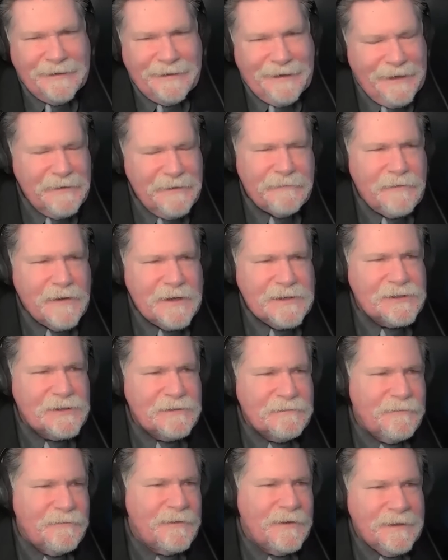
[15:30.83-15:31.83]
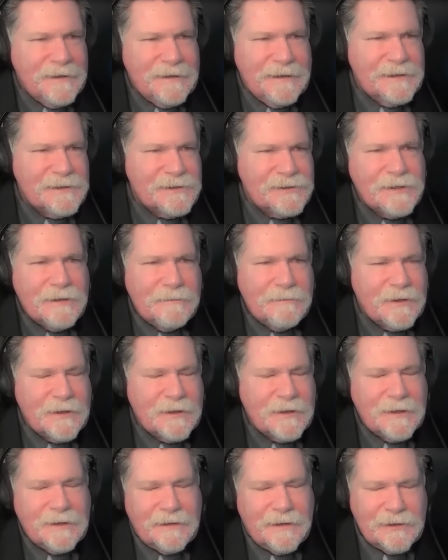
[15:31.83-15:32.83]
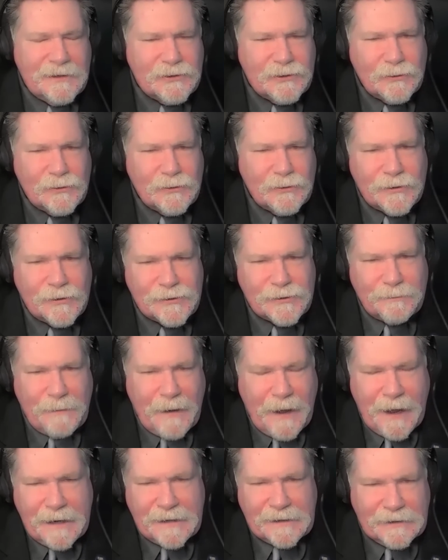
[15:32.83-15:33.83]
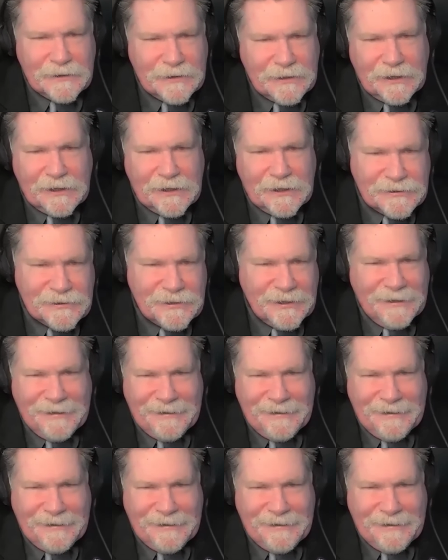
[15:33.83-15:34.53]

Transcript: An offensive is something that George Patton does.